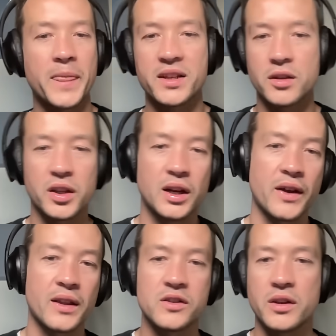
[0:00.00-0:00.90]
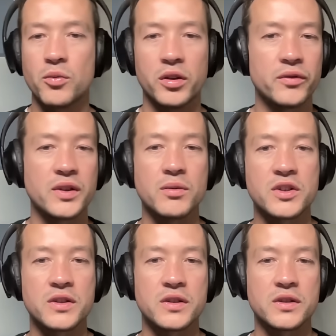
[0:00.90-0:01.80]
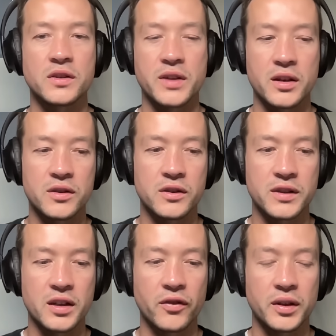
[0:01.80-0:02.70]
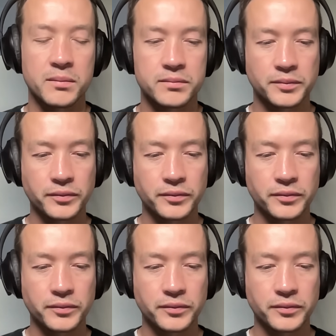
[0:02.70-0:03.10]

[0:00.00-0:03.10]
There's nothing like that. There's only one fee, which is the success fee.